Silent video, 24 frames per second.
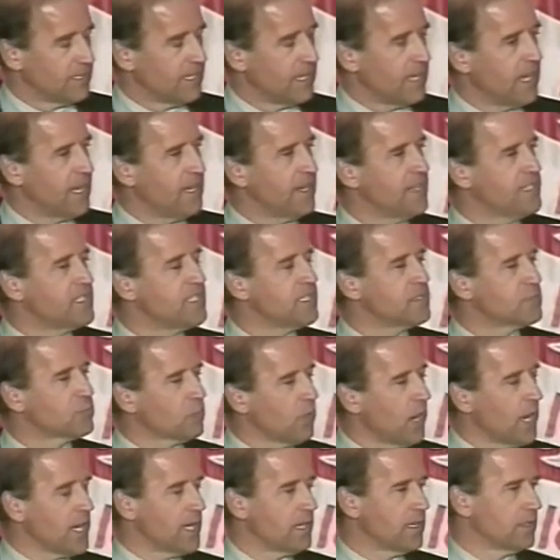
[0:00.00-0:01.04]
It is his
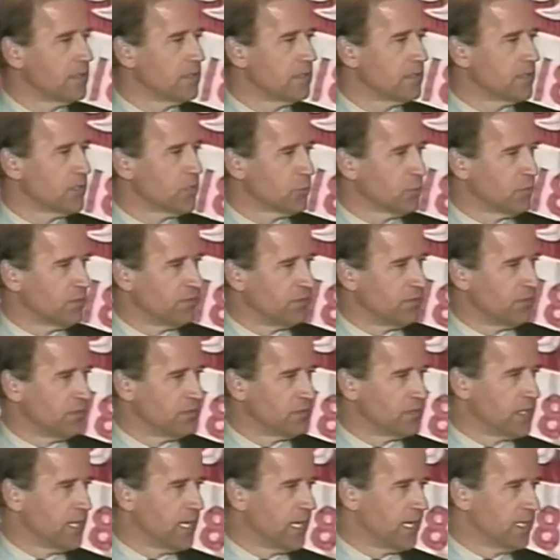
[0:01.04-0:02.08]
right to refuse
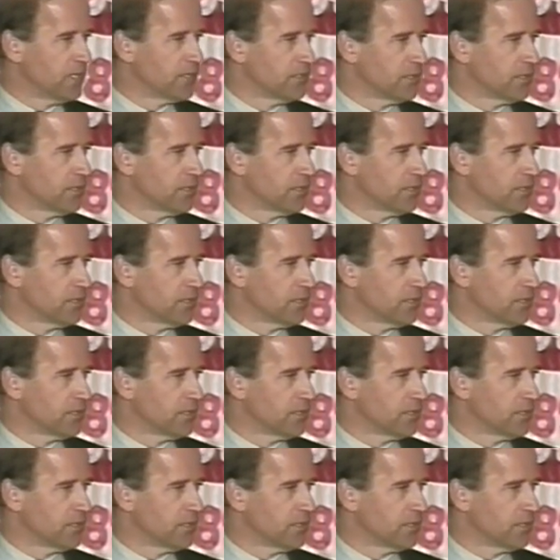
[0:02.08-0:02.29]
to answer.